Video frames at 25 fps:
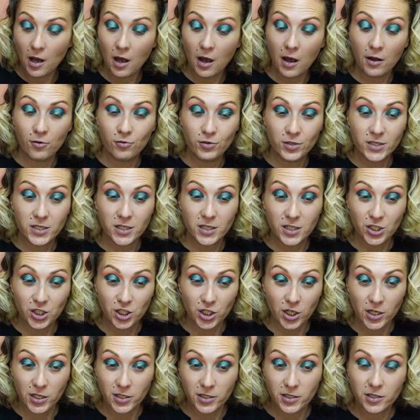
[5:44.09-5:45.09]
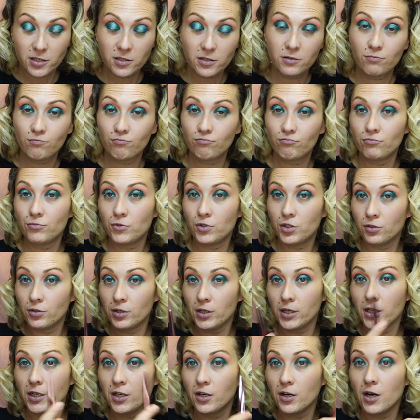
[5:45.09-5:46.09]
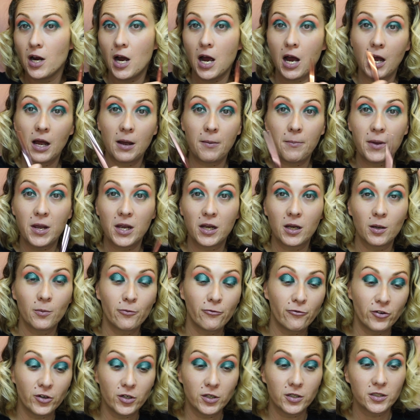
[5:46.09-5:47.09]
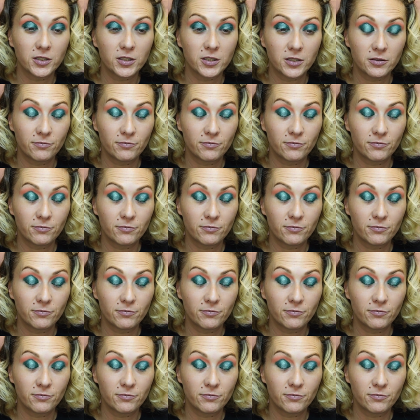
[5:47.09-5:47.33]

I would suggest doing your eye makeup first.